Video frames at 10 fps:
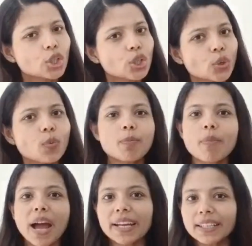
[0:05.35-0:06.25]
You
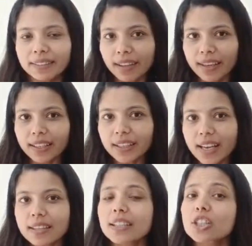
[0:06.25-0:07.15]
might
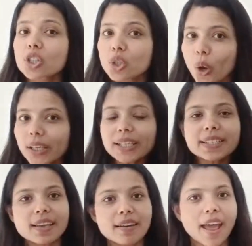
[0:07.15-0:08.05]
think that
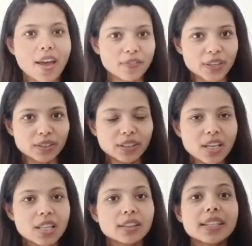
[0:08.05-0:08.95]
solids are
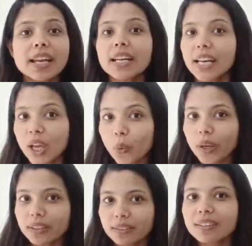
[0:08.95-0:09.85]
heavier than liquid,